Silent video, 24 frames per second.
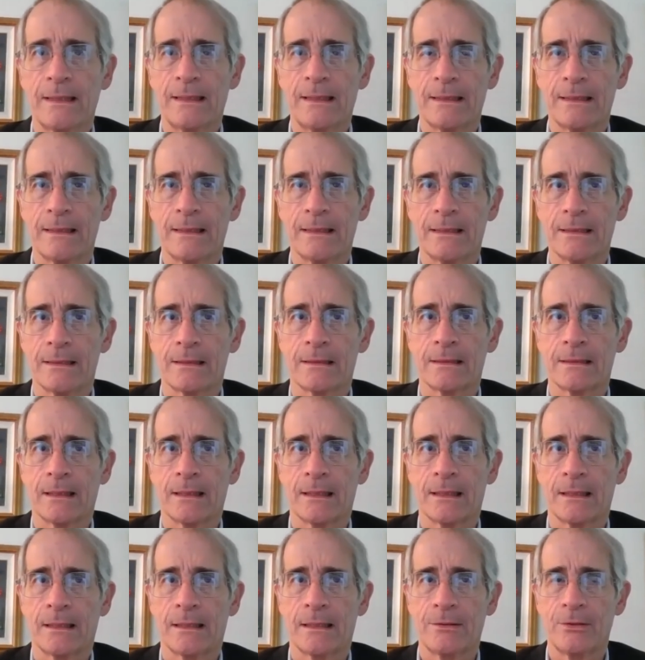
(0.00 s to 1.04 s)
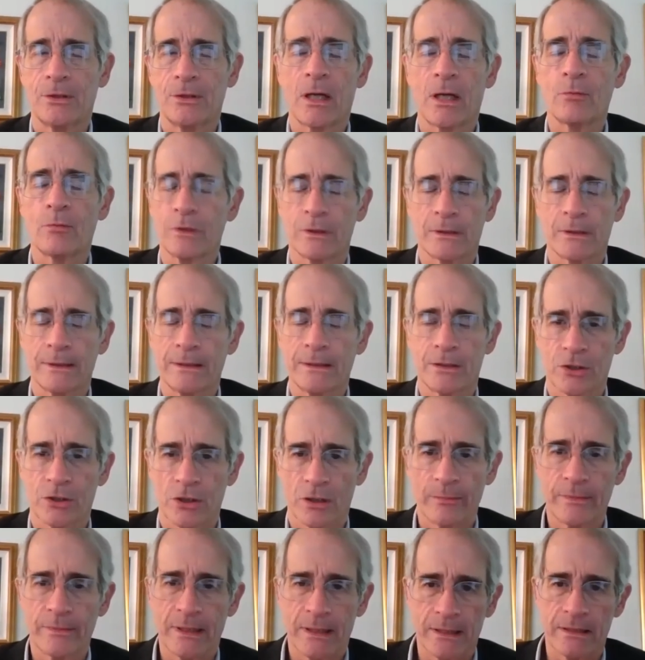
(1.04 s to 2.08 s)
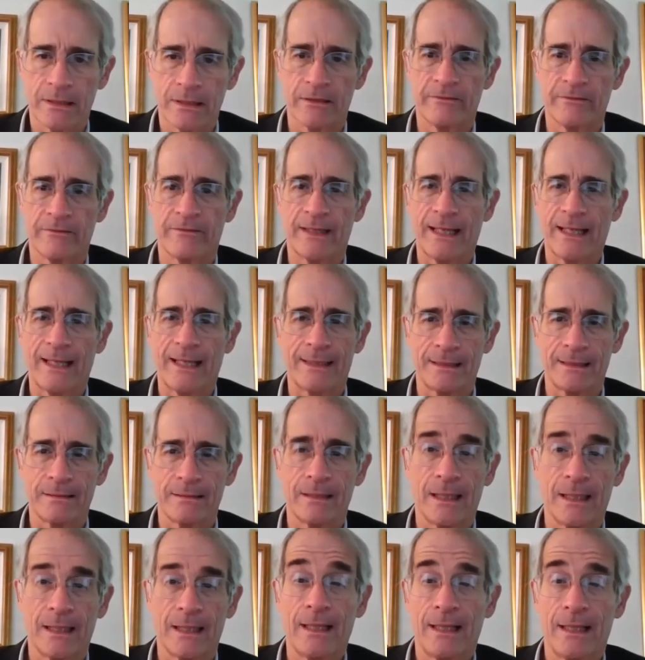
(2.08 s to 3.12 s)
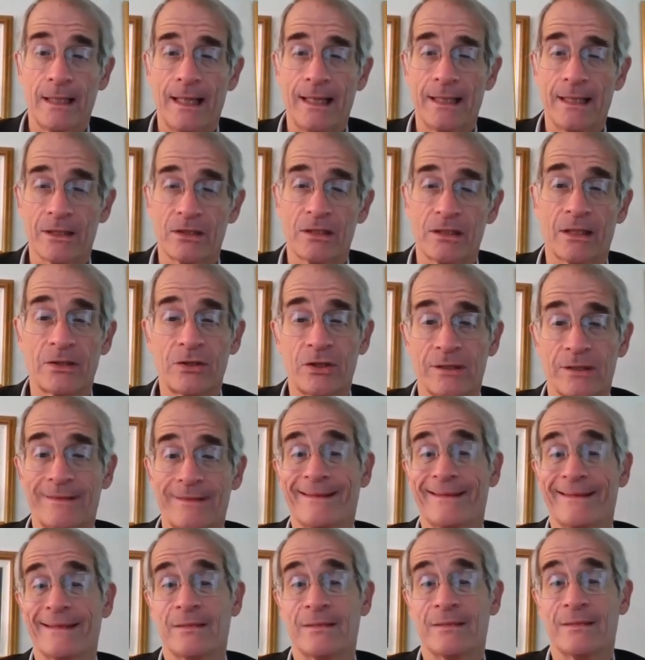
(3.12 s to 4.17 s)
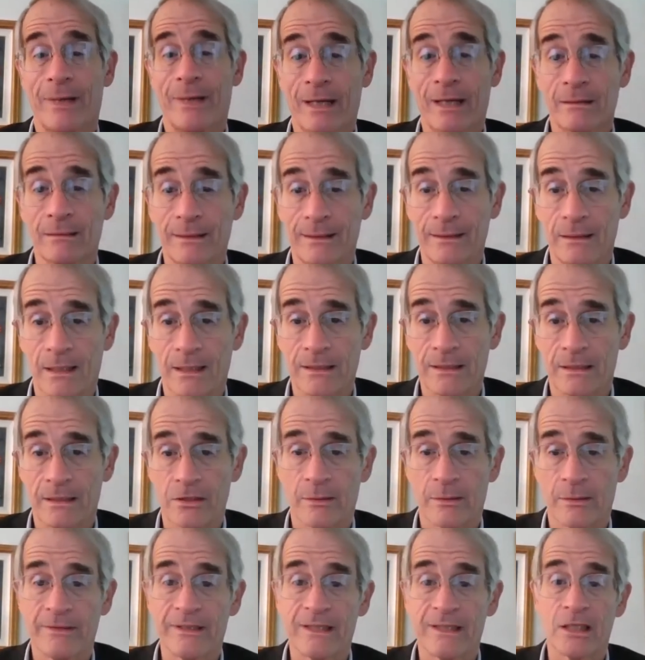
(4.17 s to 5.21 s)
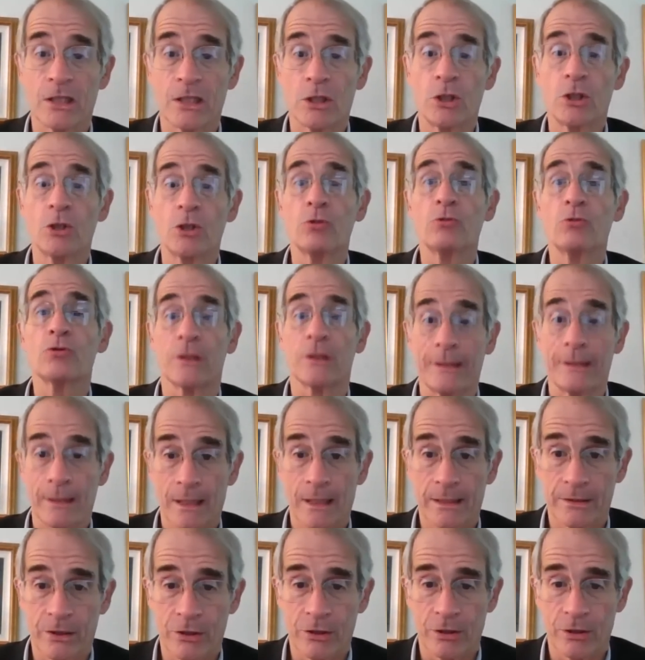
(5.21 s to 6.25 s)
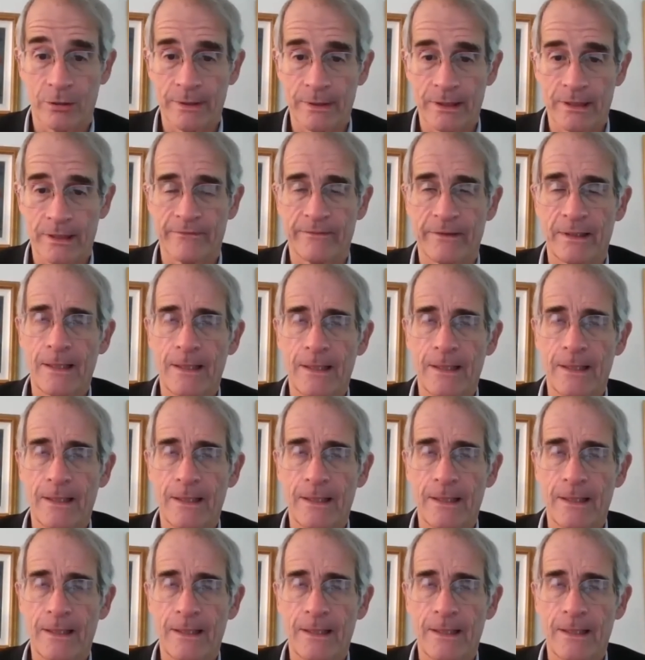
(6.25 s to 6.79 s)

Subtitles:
is not really determinative, and it's not just that it's barely not determinative; it's hugely not determinative.